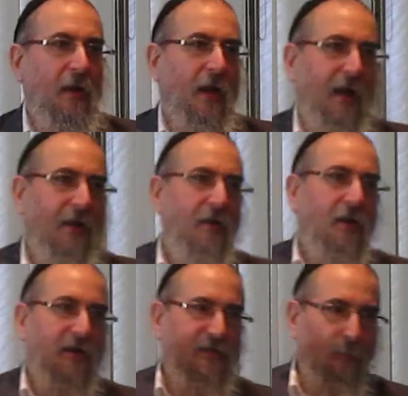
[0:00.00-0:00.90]

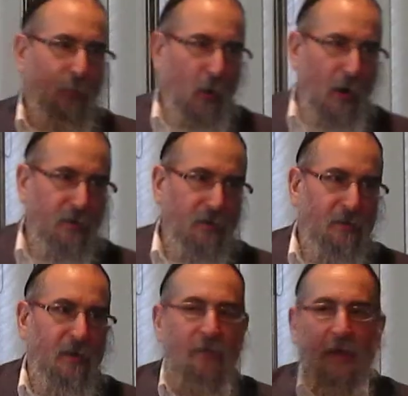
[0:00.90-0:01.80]
And it's
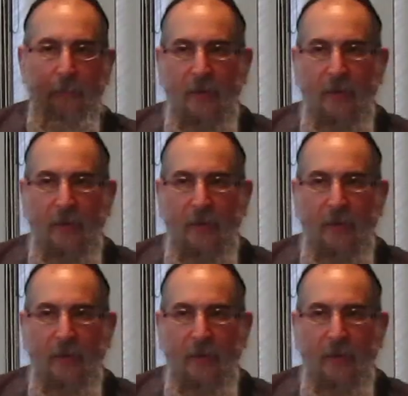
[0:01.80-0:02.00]
important that